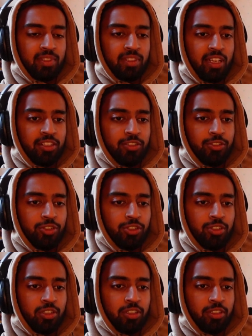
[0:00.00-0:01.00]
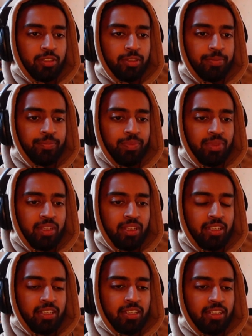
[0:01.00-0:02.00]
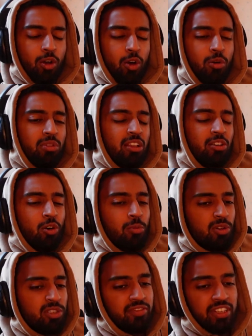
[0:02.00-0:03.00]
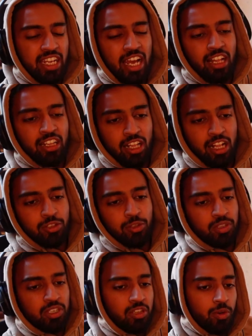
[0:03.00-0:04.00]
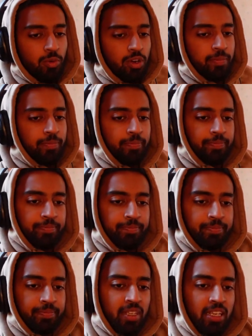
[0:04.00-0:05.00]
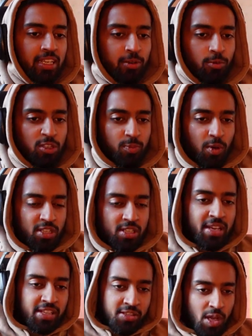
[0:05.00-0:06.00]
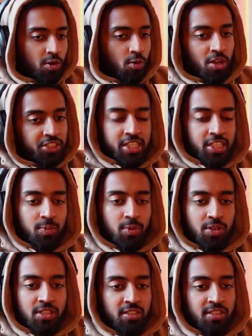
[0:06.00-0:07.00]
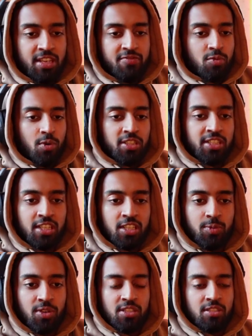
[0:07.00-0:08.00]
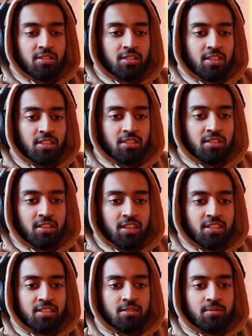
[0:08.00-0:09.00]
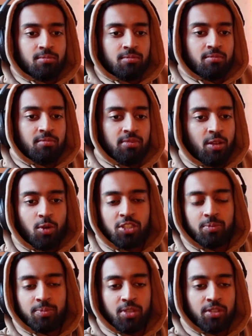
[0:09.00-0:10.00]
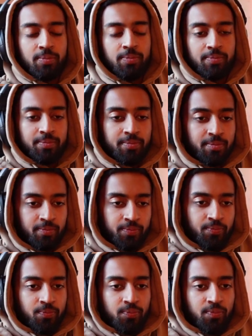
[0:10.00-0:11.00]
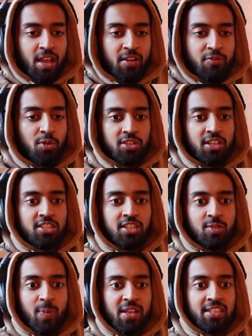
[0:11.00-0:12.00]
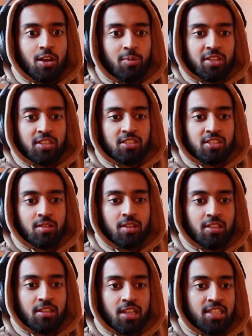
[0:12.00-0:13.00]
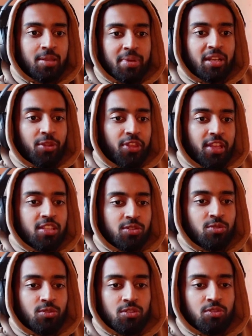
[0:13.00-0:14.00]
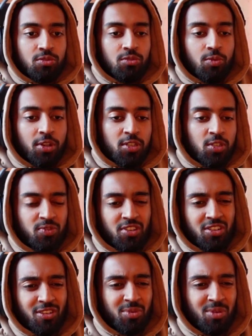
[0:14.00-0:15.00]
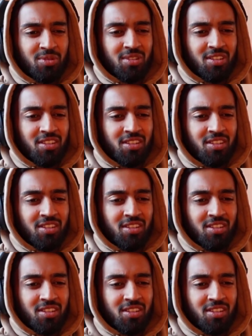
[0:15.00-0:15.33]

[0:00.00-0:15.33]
Light journaling. Oh, like almost every day I'll do either one. What sports am I into? I don't watch any sports. I've never watched any sports. It's like watching porn. Everyone's gonna start spazzing out because it's the male thing to watch. Fuck off, bro.